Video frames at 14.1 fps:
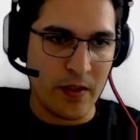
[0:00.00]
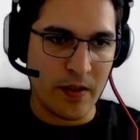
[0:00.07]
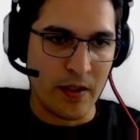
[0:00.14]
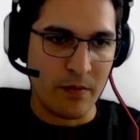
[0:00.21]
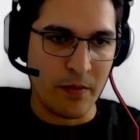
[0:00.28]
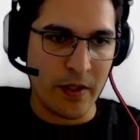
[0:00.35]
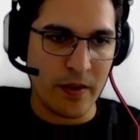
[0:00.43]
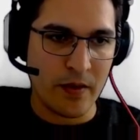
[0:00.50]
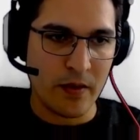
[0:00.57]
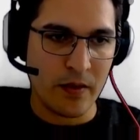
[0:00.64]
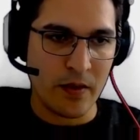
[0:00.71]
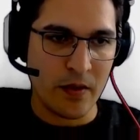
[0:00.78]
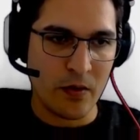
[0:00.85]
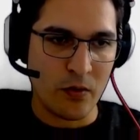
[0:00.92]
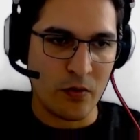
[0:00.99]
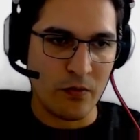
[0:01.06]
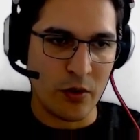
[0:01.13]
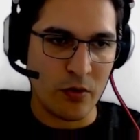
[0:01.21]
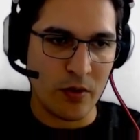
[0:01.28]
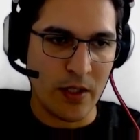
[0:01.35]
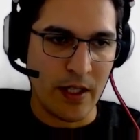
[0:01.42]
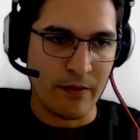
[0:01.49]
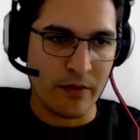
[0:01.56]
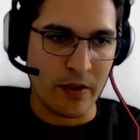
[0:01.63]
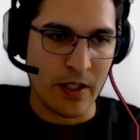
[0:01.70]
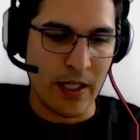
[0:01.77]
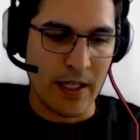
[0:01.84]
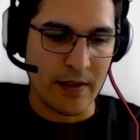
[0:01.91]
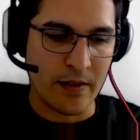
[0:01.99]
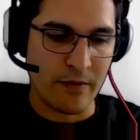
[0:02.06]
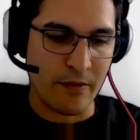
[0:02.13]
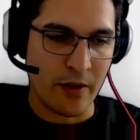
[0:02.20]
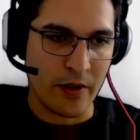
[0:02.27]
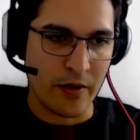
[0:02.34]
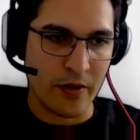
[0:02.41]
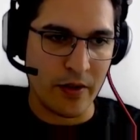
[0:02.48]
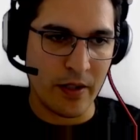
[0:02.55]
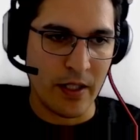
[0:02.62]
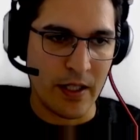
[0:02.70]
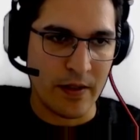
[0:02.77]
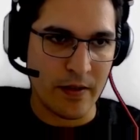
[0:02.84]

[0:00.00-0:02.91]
and based on this we should have the classifier. Yeah.